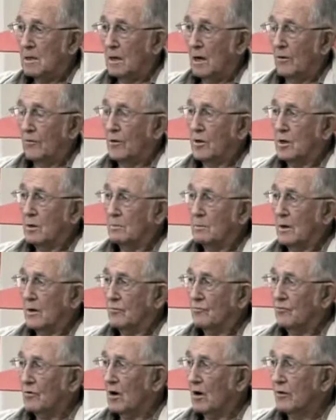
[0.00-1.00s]
I think he paid
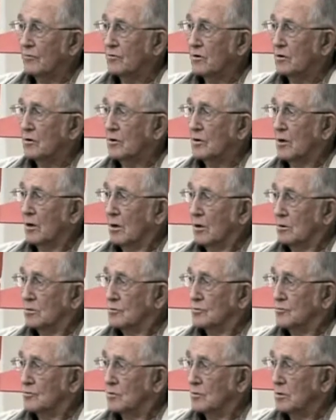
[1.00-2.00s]
five hundred dollars
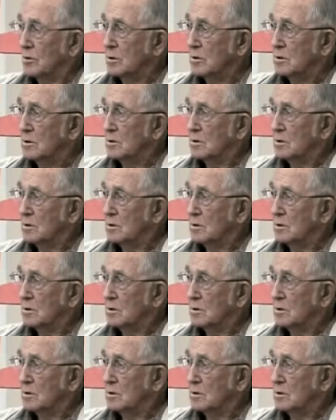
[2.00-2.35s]
for it.